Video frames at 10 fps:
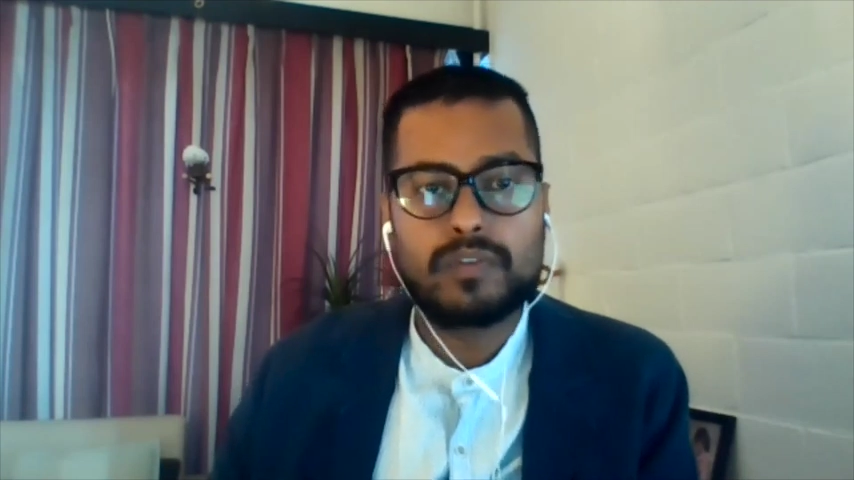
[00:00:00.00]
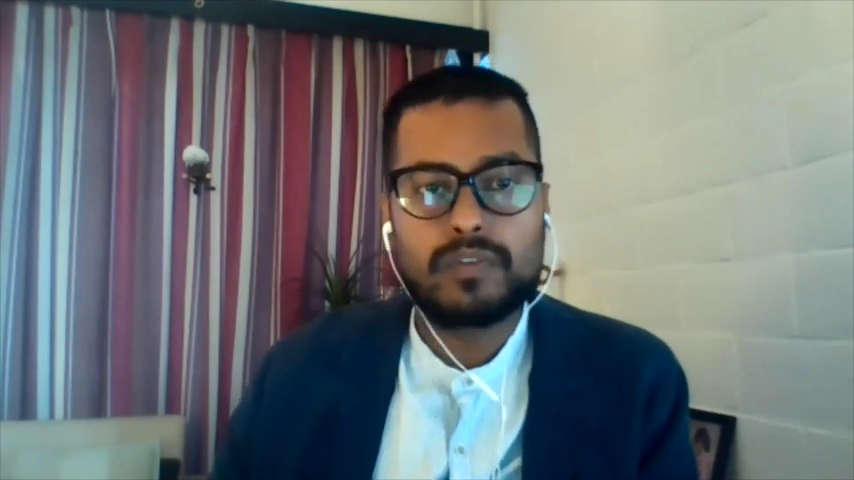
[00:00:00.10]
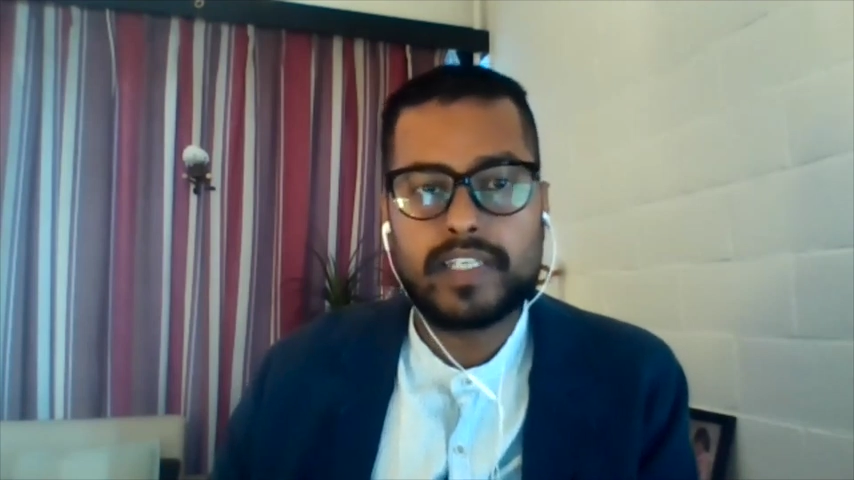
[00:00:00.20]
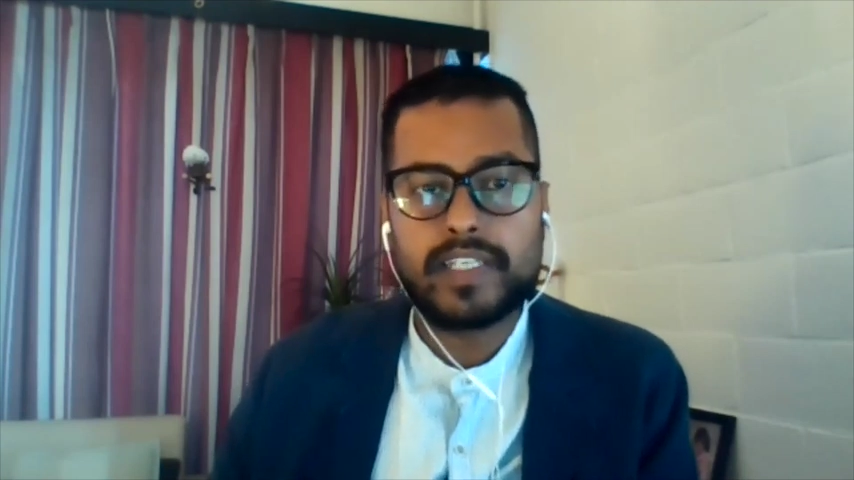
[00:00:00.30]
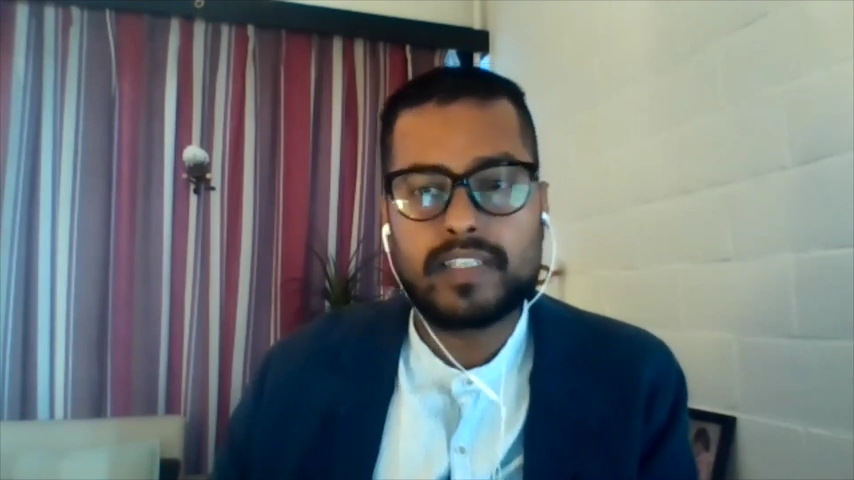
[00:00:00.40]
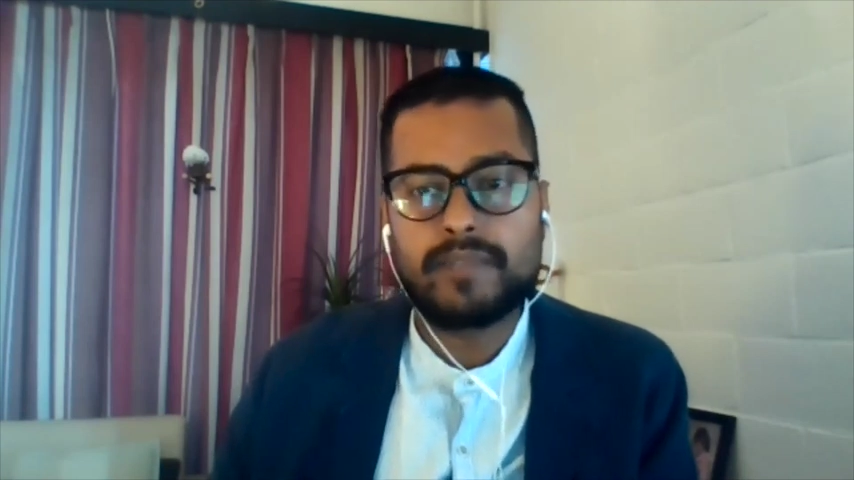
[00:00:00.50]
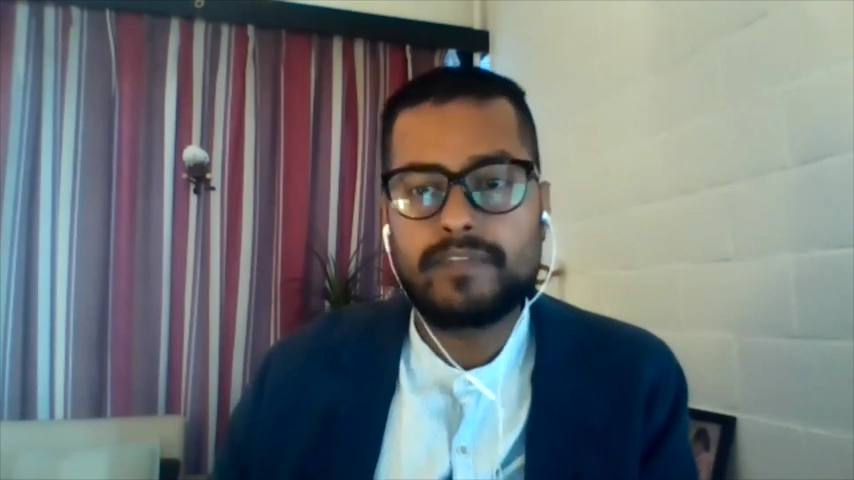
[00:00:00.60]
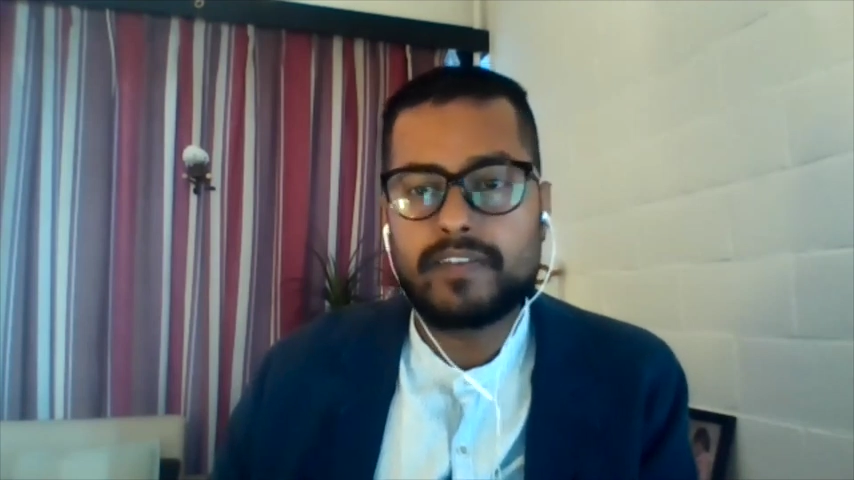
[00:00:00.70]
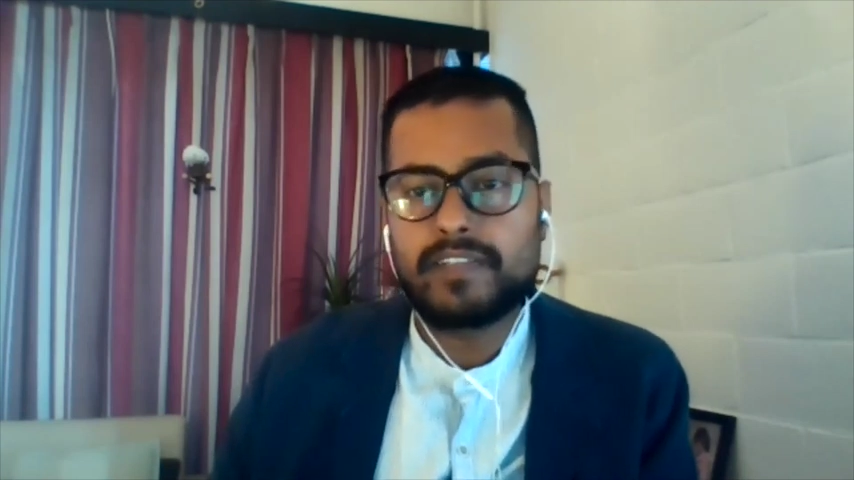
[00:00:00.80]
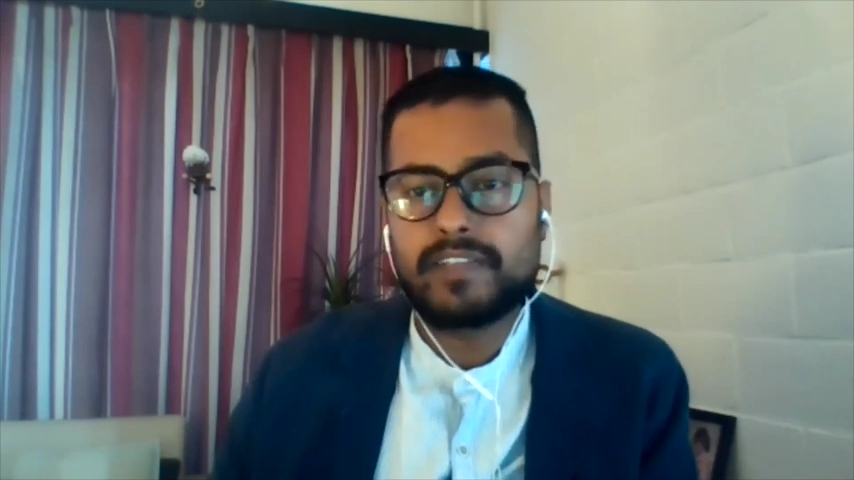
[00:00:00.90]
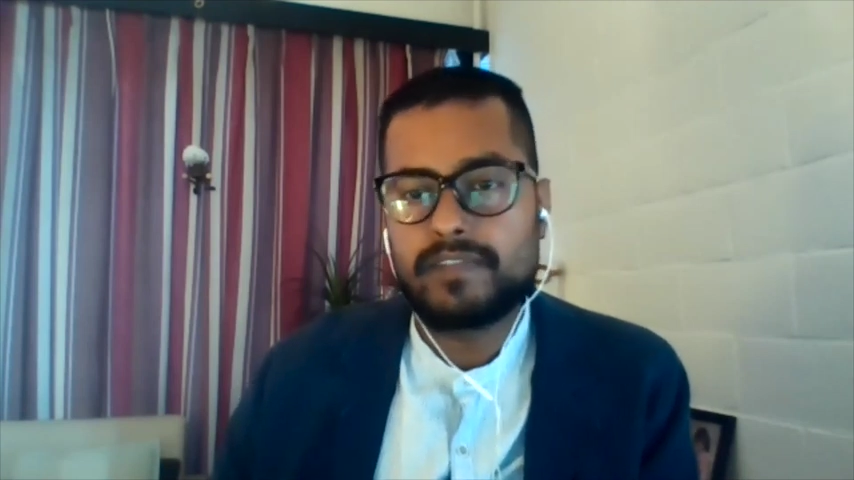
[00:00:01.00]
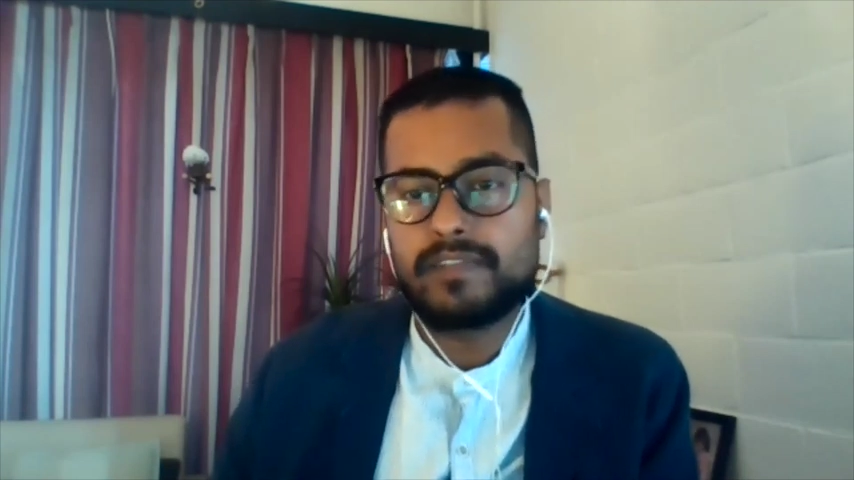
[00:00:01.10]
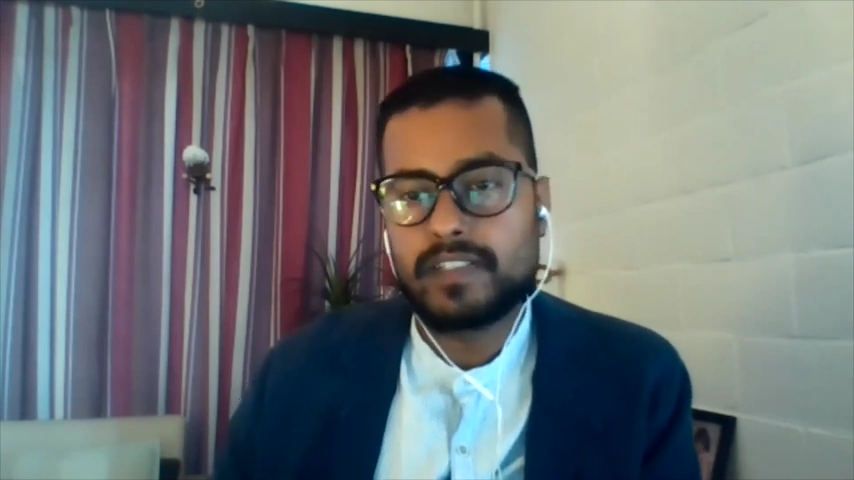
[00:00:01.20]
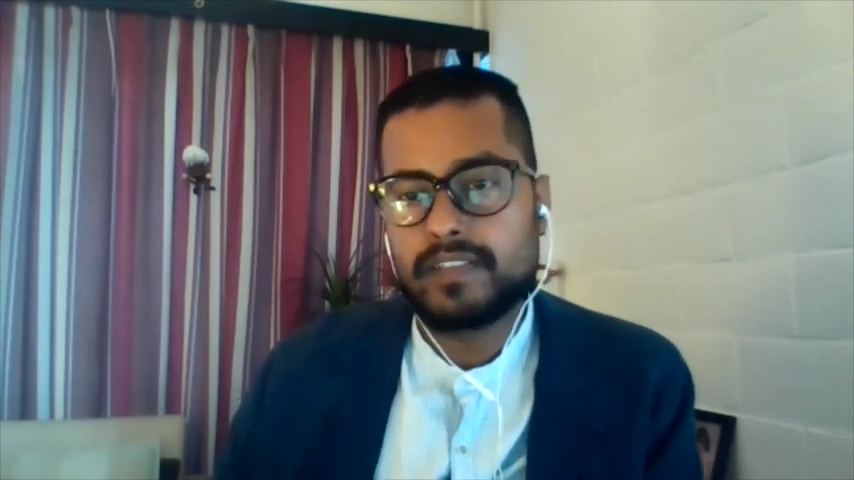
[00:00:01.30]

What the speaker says: taking them further.